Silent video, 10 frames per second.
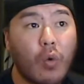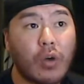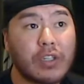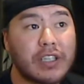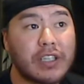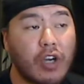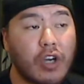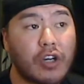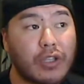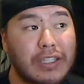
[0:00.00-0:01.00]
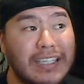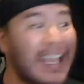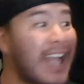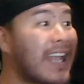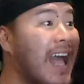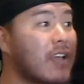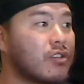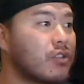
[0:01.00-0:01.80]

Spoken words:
Or sell gutter cleaning at cost.